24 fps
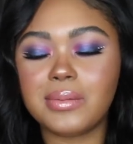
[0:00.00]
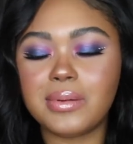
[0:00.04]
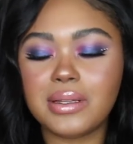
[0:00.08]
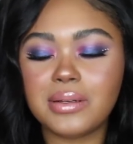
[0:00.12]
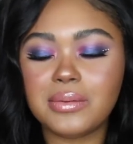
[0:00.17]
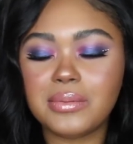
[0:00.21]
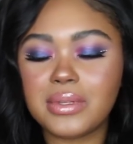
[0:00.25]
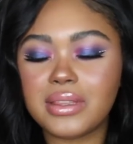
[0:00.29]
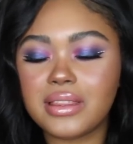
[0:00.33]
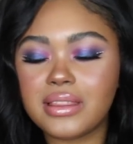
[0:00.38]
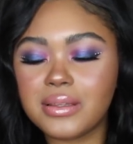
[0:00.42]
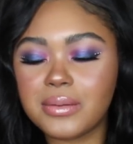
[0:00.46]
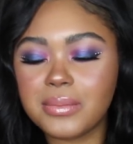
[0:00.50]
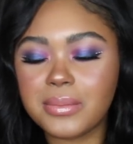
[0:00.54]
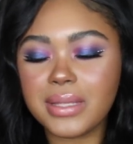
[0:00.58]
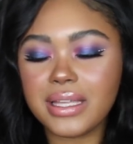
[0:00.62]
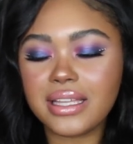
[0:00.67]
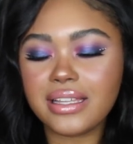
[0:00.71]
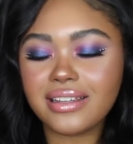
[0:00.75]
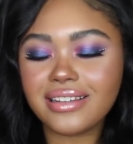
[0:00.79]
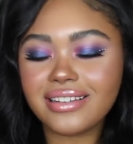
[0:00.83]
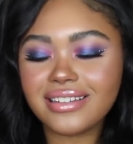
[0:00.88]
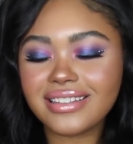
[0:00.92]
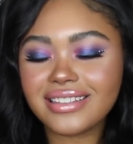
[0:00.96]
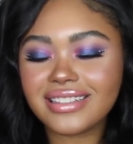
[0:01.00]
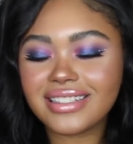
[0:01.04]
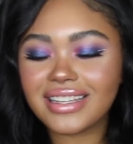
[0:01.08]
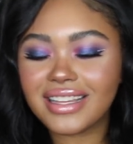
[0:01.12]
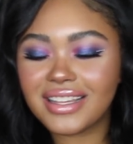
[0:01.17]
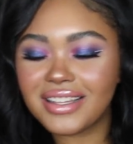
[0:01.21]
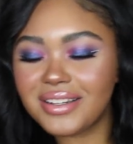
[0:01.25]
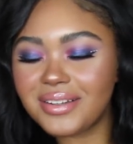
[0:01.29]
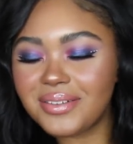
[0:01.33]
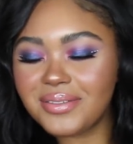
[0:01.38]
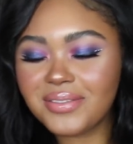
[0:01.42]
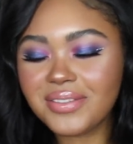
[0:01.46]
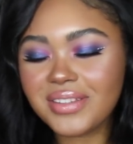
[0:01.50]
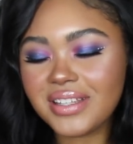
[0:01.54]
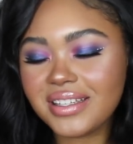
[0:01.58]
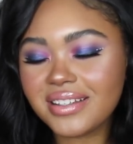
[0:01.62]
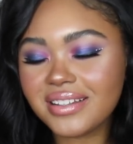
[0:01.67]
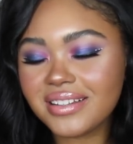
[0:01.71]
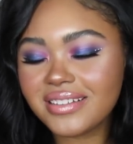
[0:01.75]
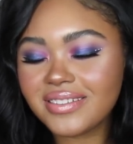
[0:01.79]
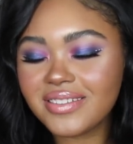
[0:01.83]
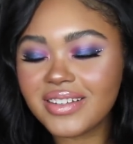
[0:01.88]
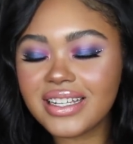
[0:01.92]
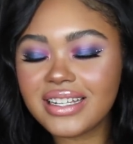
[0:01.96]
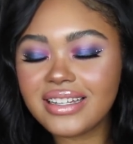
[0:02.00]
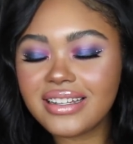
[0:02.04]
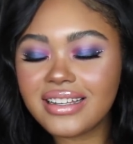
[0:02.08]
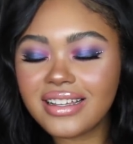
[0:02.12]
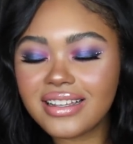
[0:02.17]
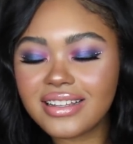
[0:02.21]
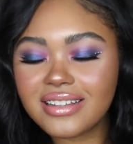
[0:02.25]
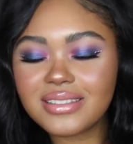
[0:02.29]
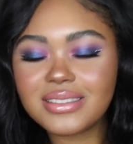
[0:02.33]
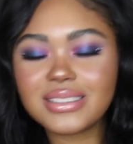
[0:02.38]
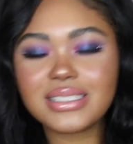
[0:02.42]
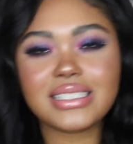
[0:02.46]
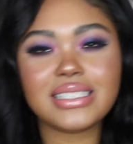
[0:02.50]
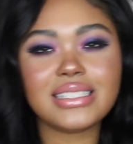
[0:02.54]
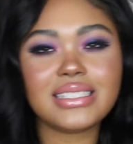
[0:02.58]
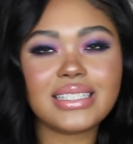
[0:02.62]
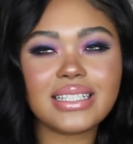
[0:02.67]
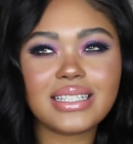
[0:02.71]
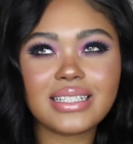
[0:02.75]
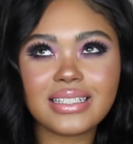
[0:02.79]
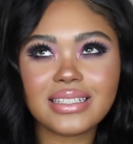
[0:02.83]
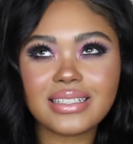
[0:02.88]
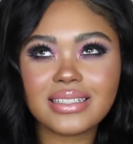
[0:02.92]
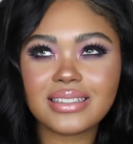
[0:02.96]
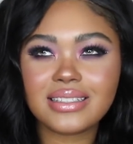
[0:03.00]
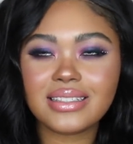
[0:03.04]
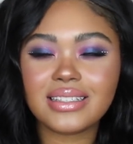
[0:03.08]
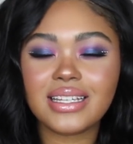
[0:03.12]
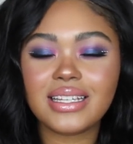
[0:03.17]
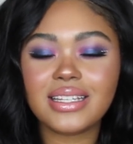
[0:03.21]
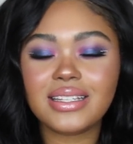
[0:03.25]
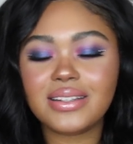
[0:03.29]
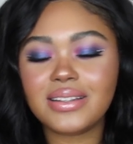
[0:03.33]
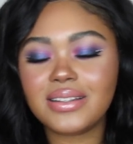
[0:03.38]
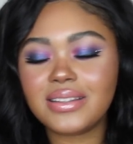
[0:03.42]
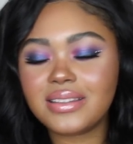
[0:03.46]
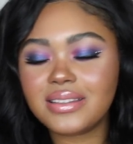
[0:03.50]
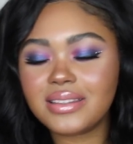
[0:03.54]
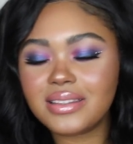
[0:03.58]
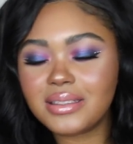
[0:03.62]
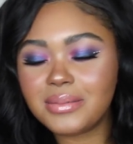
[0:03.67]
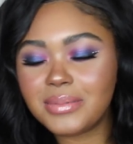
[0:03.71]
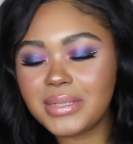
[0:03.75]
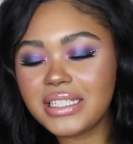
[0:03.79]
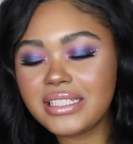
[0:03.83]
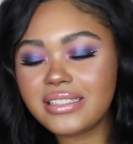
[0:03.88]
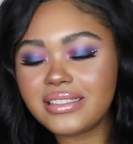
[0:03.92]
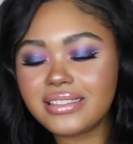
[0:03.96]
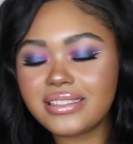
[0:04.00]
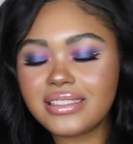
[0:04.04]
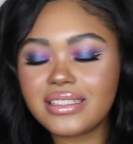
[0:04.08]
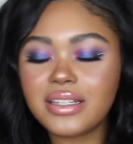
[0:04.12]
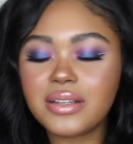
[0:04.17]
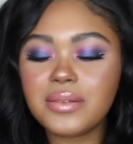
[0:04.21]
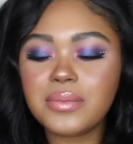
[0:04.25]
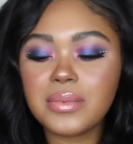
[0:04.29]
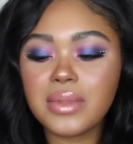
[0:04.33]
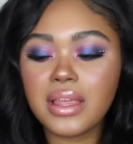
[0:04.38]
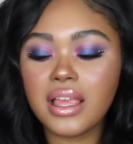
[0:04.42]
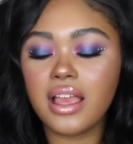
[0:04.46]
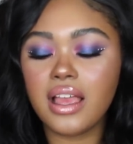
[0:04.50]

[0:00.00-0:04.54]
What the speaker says: One with the wind kind of feel right now. SZA laying on the beach, you know?